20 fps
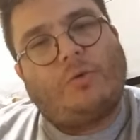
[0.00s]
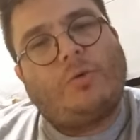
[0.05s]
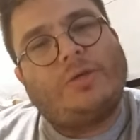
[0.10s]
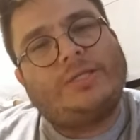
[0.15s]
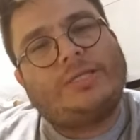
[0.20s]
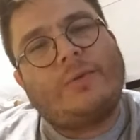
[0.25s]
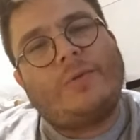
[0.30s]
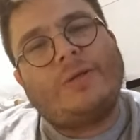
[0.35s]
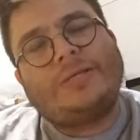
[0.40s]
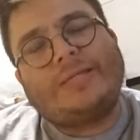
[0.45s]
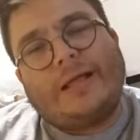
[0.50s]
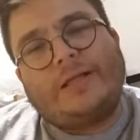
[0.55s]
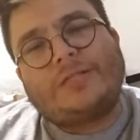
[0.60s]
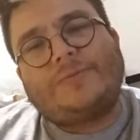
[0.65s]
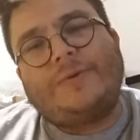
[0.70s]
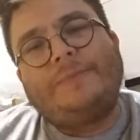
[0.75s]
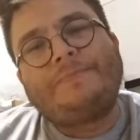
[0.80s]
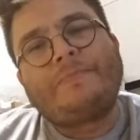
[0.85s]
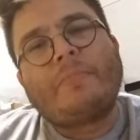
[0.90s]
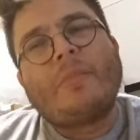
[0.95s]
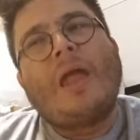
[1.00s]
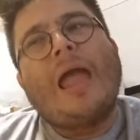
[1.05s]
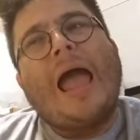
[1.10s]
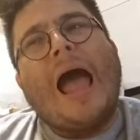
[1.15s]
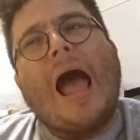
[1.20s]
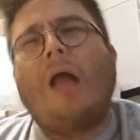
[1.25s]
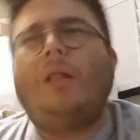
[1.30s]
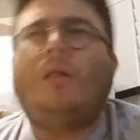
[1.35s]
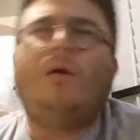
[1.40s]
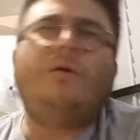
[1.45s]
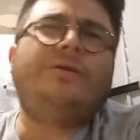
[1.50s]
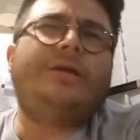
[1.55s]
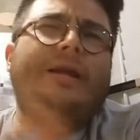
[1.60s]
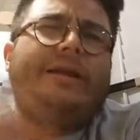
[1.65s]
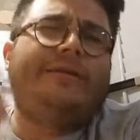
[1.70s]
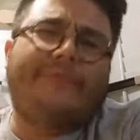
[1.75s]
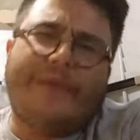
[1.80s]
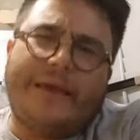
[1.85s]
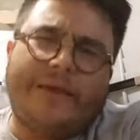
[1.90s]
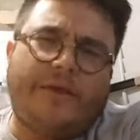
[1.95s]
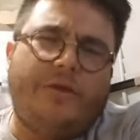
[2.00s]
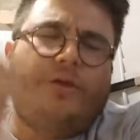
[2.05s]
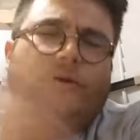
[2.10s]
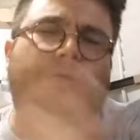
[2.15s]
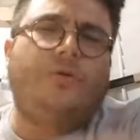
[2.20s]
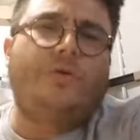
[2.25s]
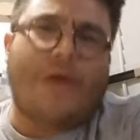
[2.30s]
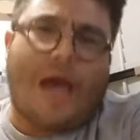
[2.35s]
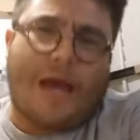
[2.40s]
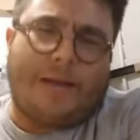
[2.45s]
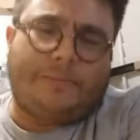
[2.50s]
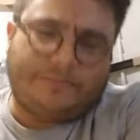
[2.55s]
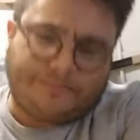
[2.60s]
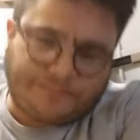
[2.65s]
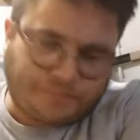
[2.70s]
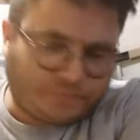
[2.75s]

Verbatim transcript: When someone tells me, how long did it take you to do that?